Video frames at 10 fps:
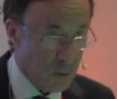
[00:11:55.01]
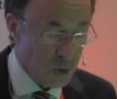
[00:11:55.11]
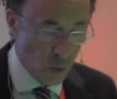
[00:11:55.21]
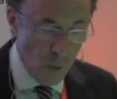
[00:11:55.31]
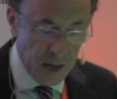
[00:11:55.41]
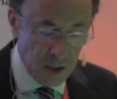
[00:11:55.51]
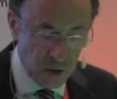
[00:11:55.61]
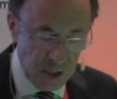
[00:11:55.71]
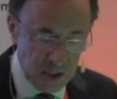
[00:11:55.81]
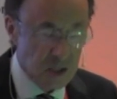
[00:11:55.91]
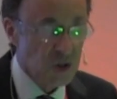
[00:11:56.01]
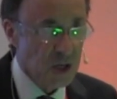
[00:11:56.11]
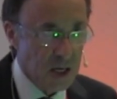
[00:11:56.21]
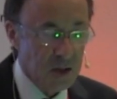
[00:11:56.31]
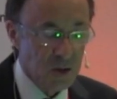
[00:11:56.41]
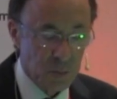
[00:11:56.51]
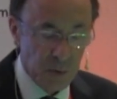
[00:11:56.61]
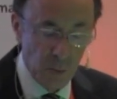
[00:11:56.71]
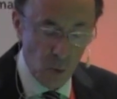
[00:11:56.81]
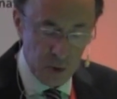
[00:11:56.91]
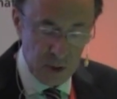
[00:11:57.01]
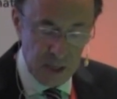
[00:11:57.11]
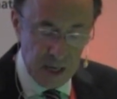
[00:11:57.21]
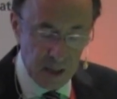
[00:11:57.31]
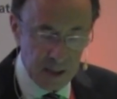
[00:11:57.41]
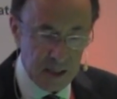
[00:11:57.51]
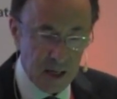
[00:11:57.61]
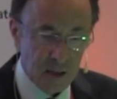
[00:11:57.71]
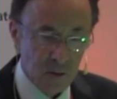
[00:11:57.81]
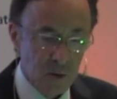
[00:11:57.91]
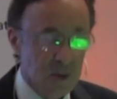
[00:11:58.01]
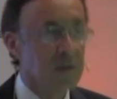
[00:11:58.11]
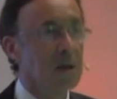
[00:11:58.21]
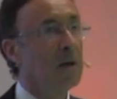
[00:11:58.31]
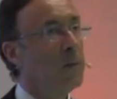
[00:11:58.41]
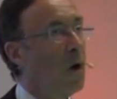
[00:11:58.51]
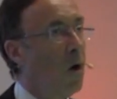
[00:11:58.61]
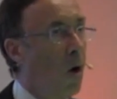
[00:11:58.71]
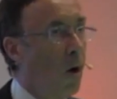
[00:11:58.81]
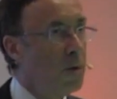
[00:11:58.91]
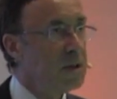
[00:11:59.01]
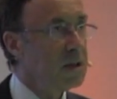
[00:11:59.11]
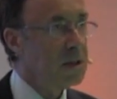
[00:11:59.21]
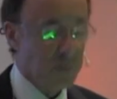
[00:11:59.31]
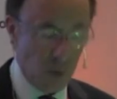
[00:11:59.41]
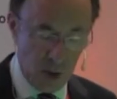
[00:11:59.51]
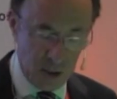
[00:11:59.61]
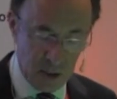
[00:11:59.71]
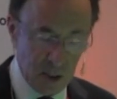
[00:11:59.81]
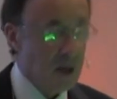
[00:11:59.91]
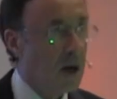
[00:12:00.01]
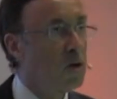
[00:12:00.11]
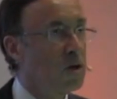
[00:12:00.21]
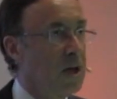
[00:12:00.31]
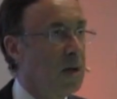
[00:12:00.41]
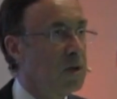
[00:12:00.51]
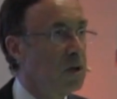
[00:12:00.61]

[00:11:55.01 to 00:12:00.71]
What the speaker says: So my interest in trying to promote early diagnosis. Always at this point, a good time to